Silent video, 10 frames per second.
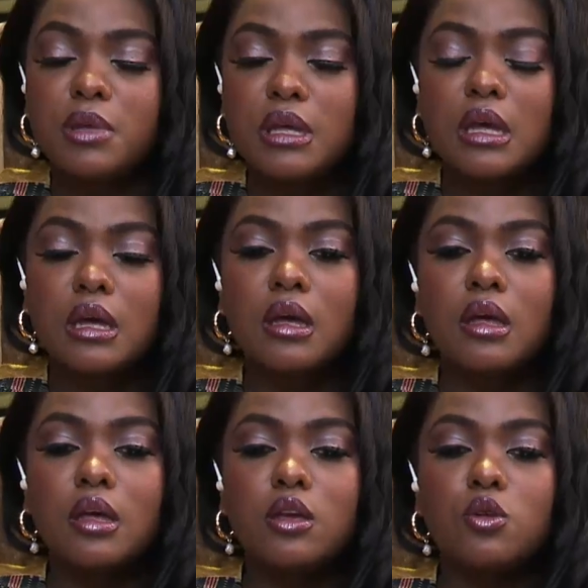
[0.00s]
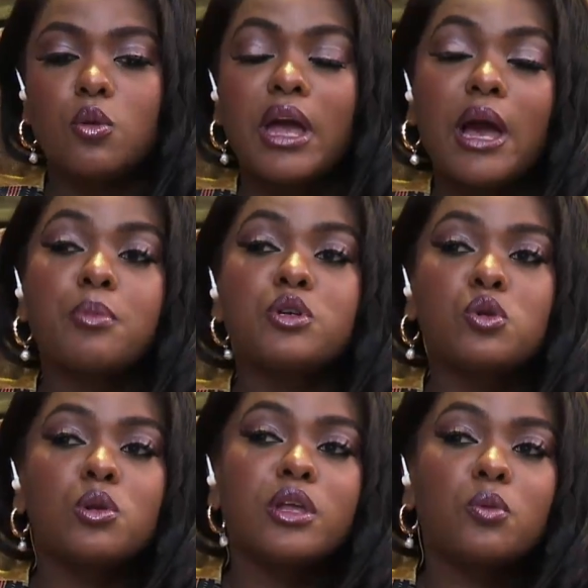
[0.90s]
being,
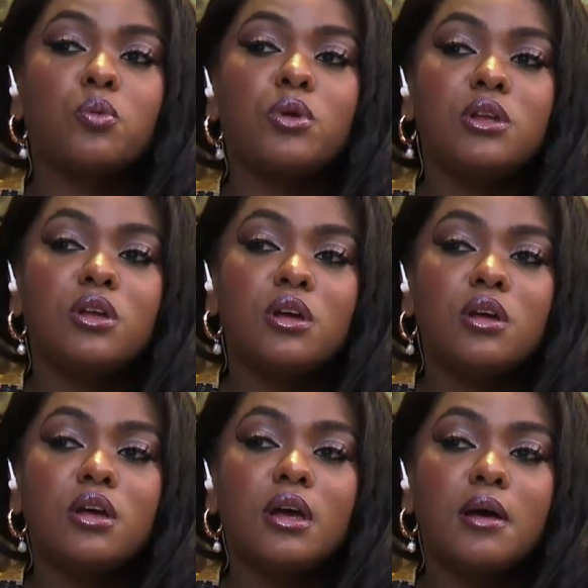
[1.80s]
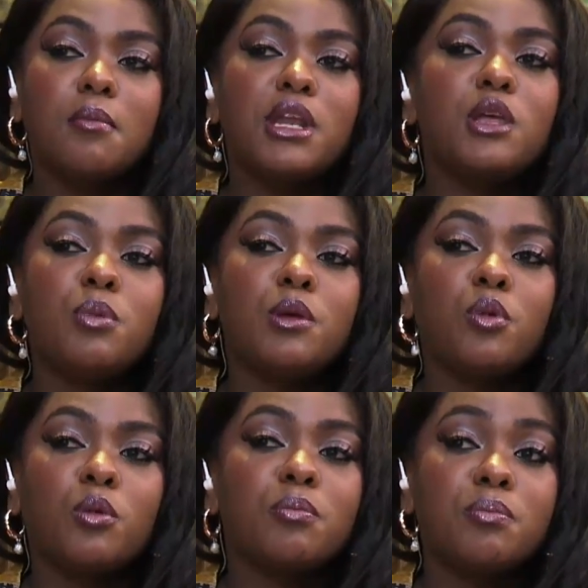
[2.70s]
capital that we many
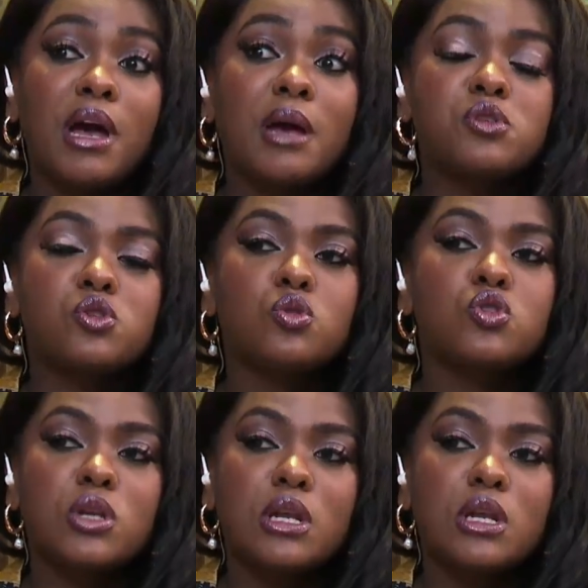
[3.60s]
people perhaps don't